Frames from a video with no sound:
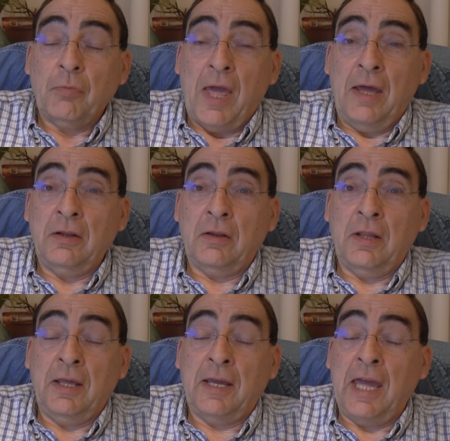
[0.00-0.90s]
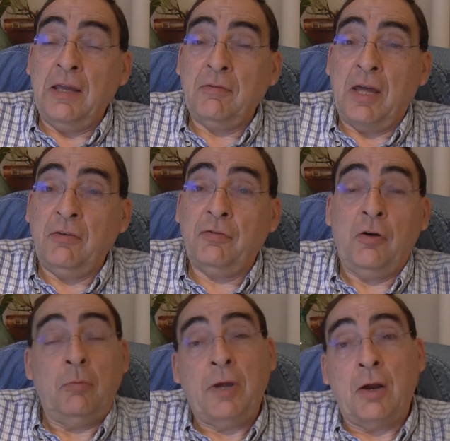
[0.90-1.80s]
and that they gave a firm